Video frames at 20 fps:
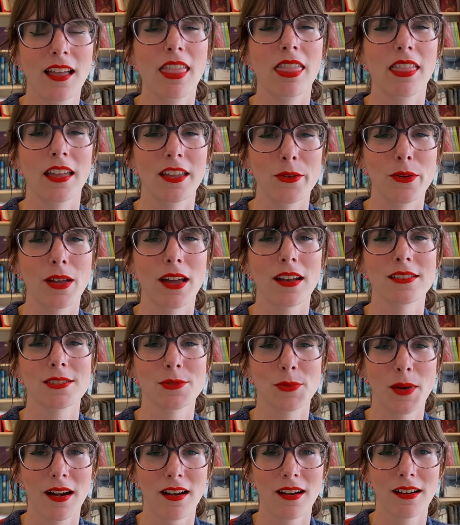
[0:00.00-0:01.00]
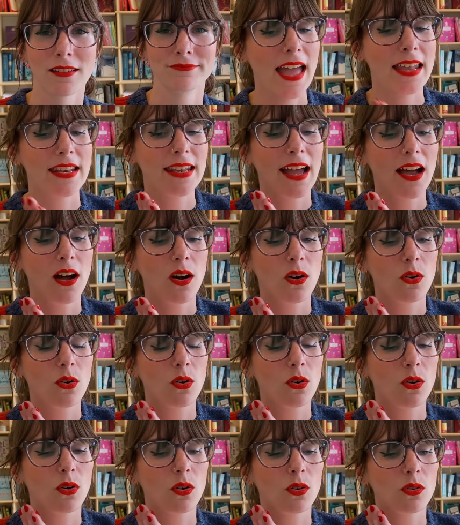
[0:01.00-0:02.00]
that you get a sweater. And now
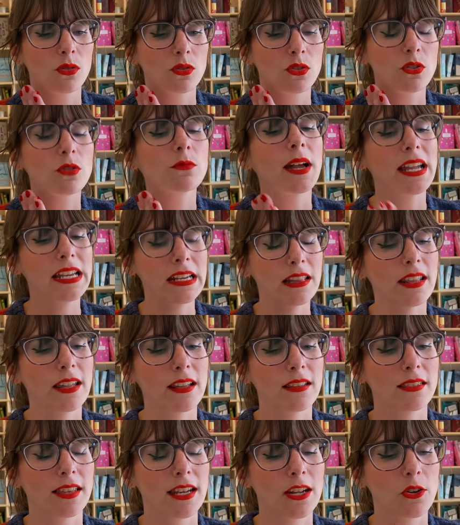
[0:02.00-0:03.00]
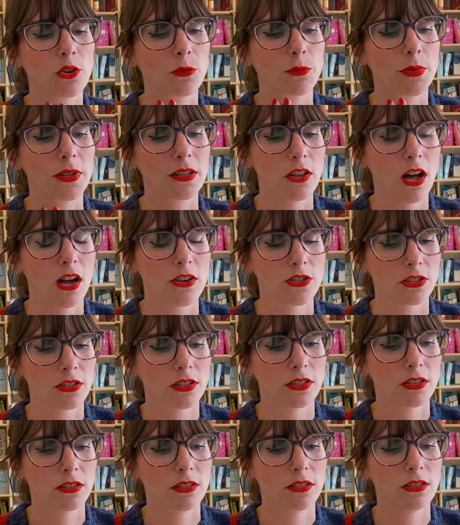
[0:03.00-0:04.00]
you might think that it would be
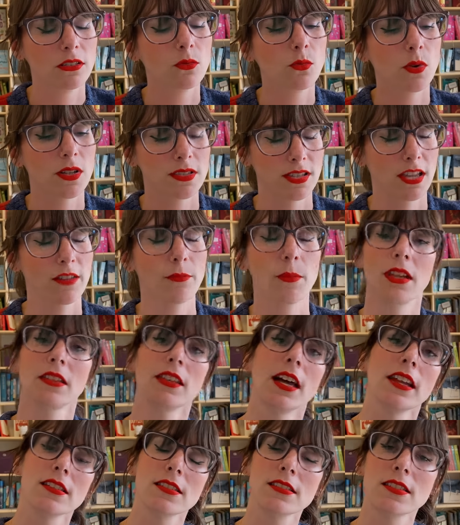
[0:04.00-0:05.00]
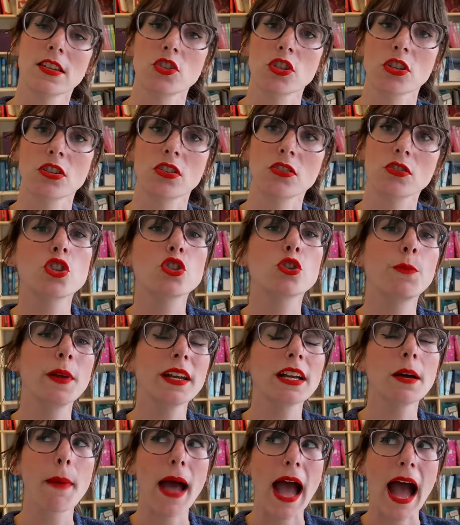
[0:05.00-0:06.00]
logical once I've made that decision to
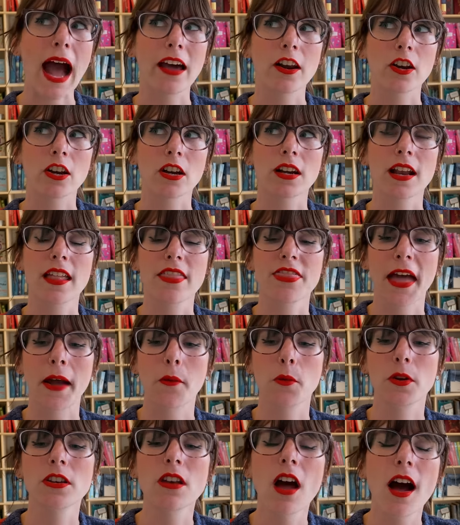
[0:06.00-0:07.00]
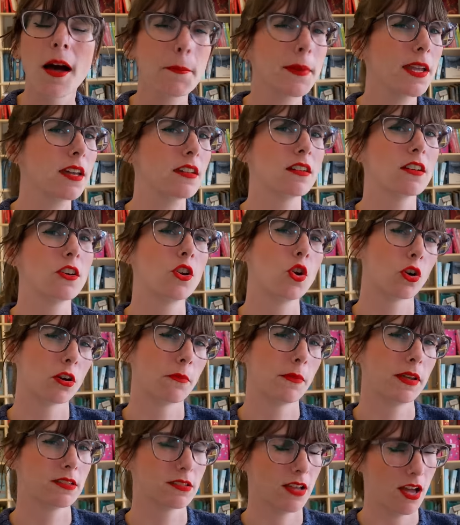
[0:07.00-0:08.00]
pick a pattern that would not be an
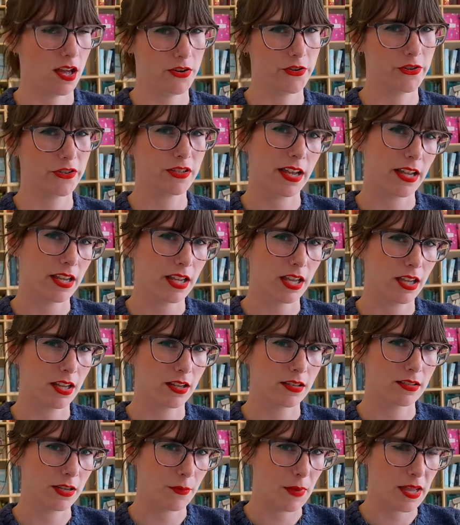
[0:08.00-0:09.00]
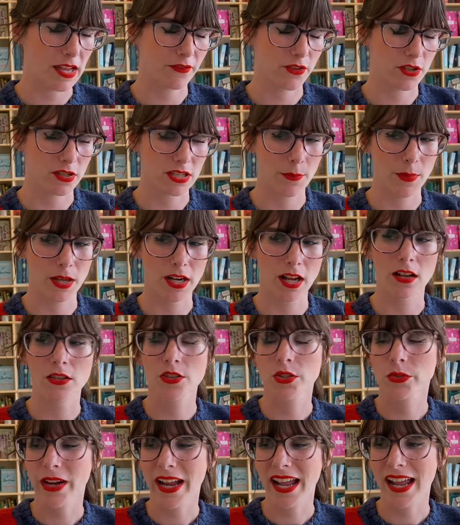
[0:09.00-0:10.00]
enormous undertaking to make for someone
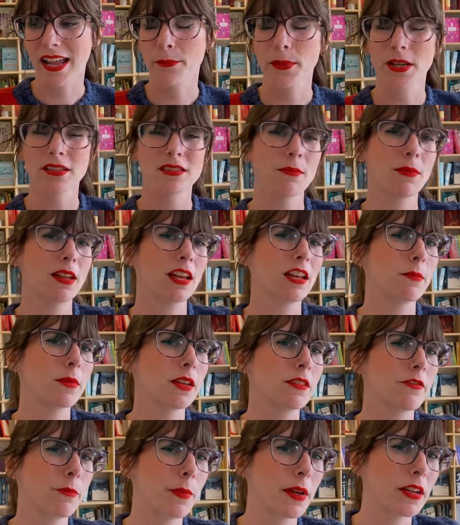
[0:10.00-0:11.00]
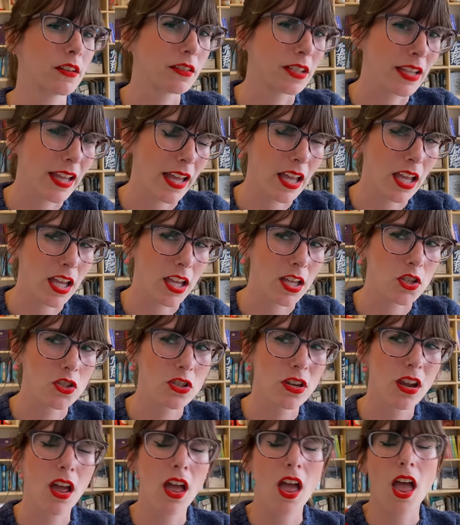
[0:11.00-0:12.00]
else, right? Pick something at a bit of a bigger
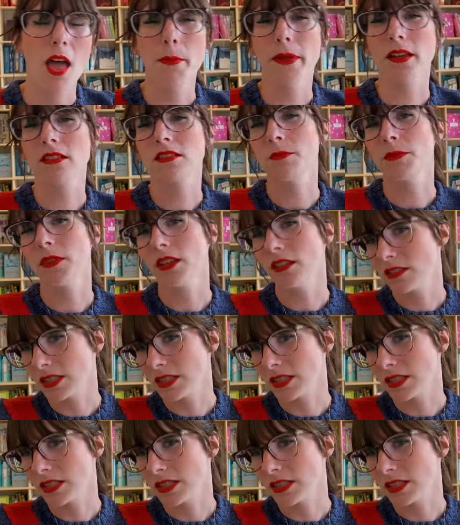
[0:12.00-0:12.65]
gauge, pick something